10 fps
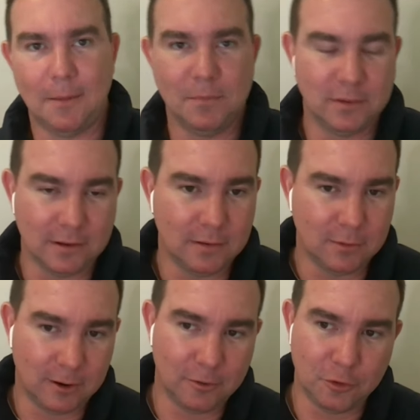So I did
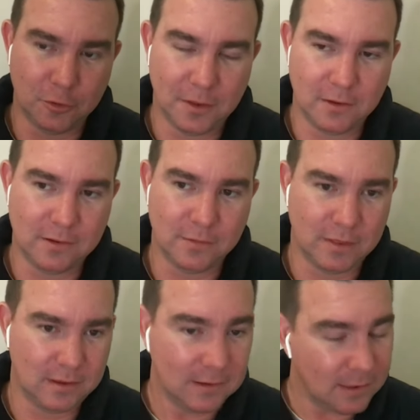on a short on those
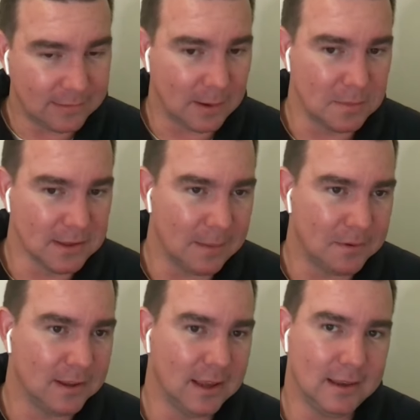different things. And the same thing
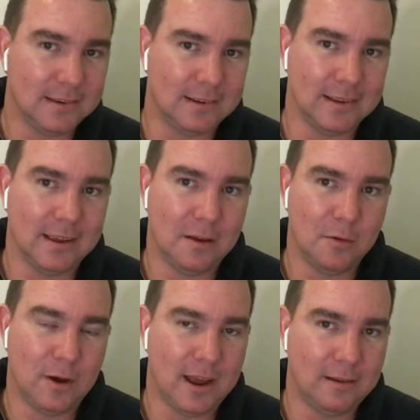happened again. Like, you
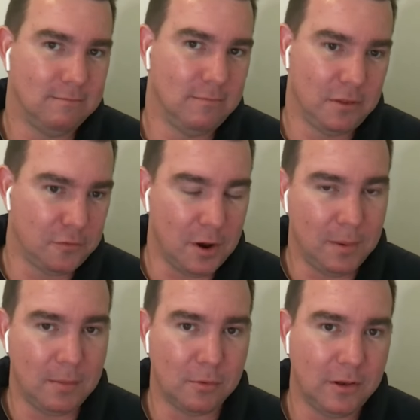know, I had three
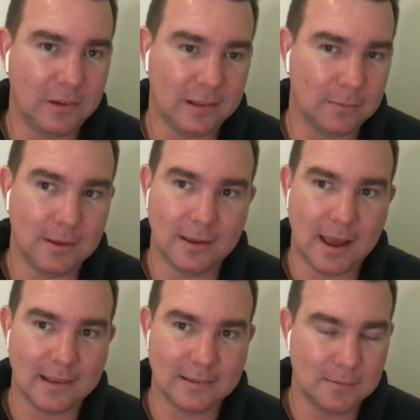people reach out to me
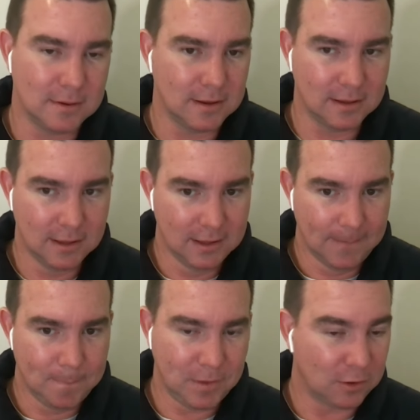asking me,
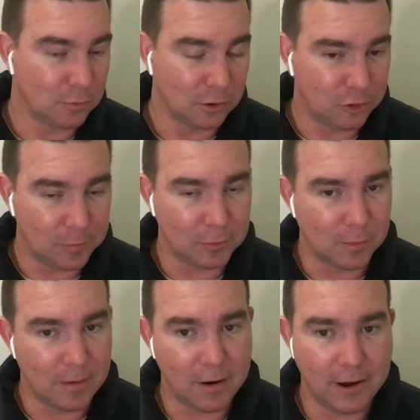you know, do I ship to
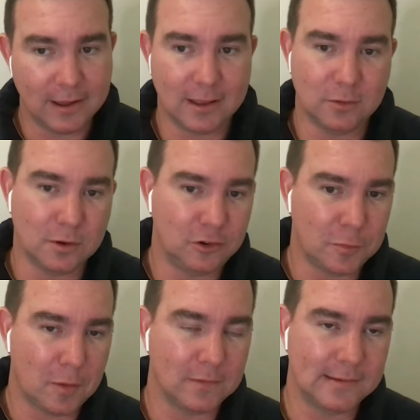America? Do I
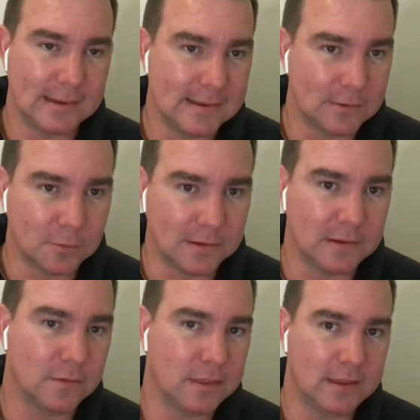ship overseas? And all these
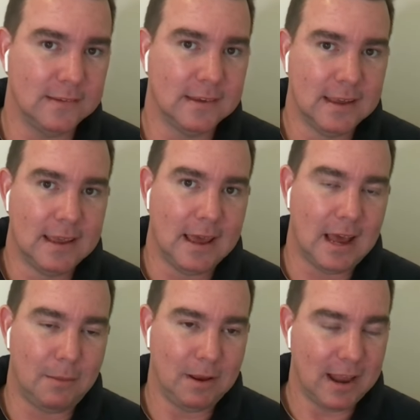different things.
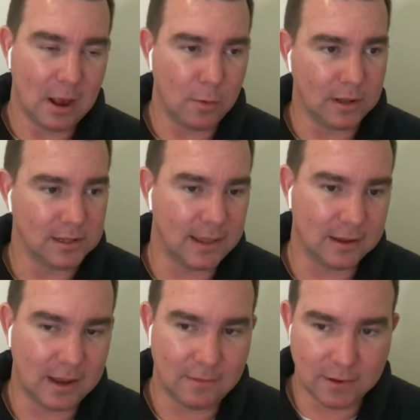And how quickly they
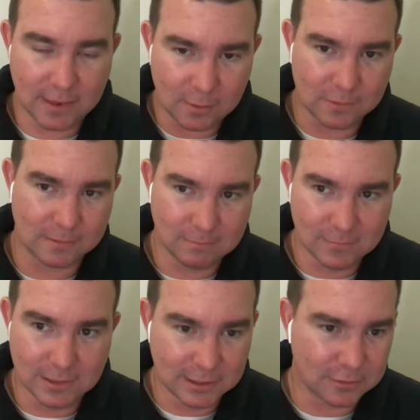could have it. And that was
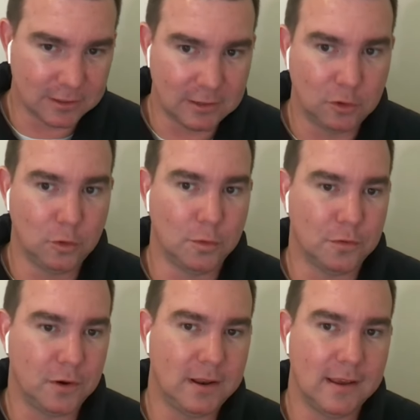literally 2 or
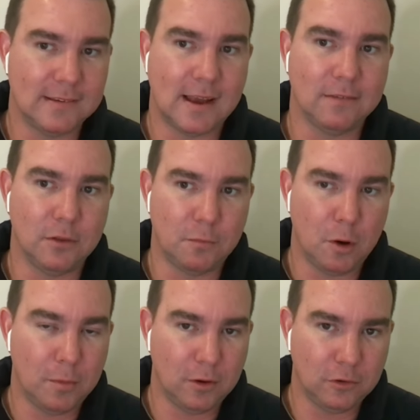3 days after the
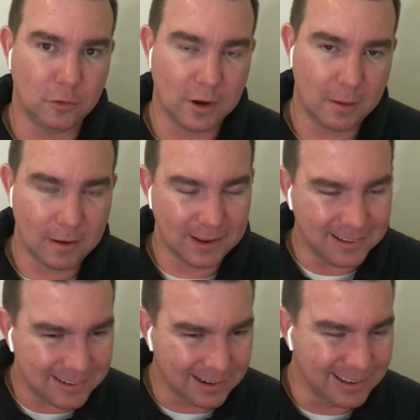Robo short came out.
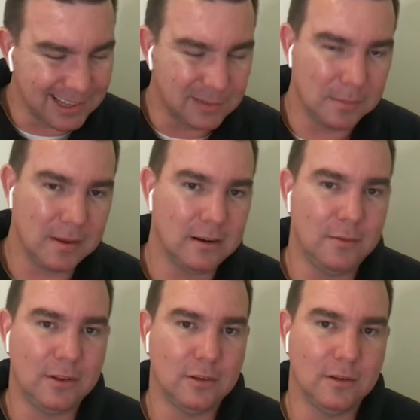He did a little bit better.
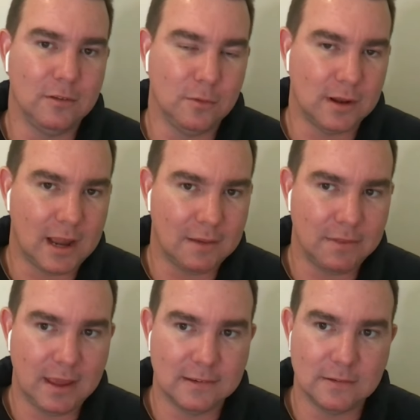He went to
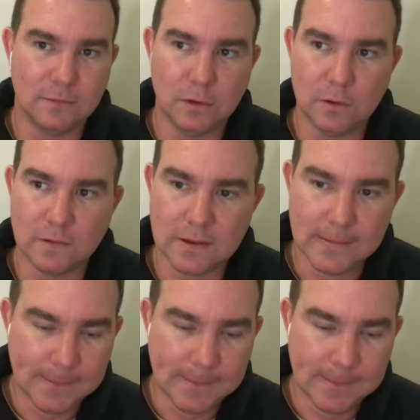2,500 views.